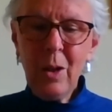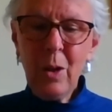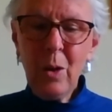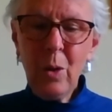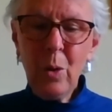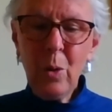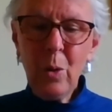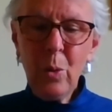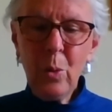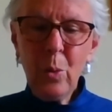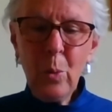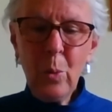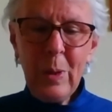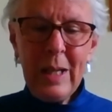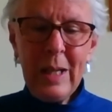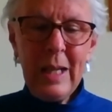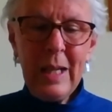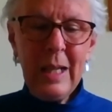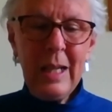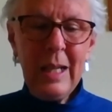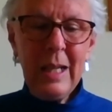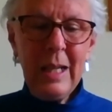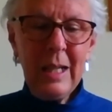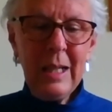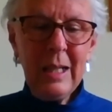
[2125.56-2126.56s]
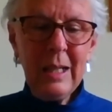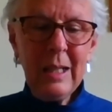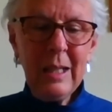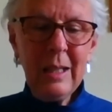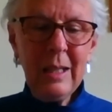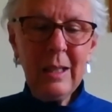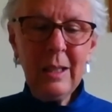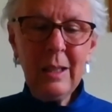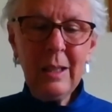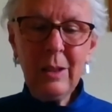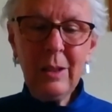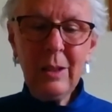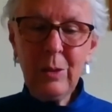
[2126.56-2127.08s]
we
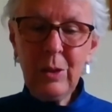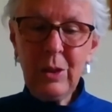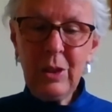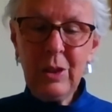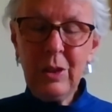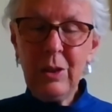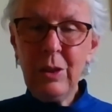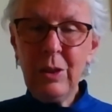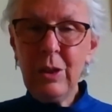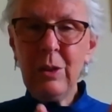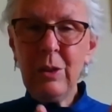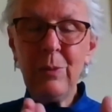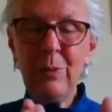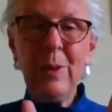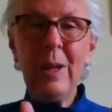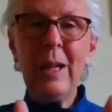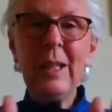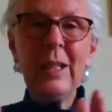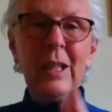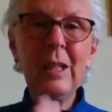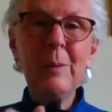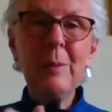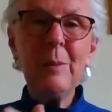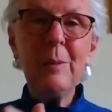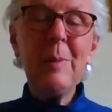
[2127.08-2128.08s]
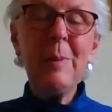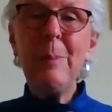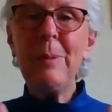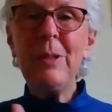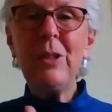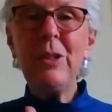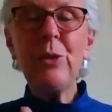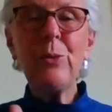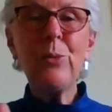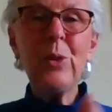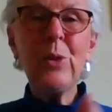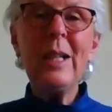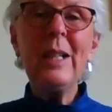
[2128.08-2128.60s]
divide them up into
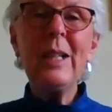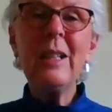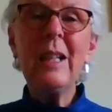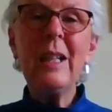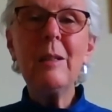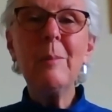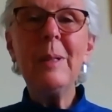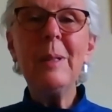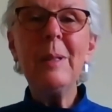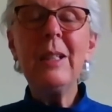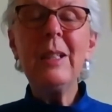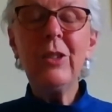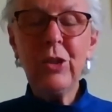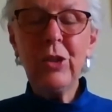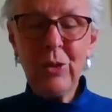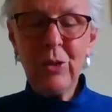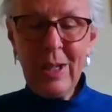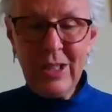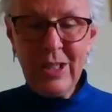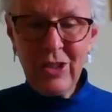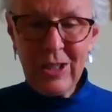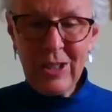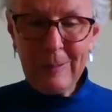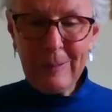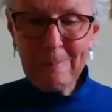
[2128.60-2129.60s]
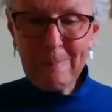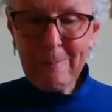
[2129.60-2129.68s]
friend, enemy, and stranger.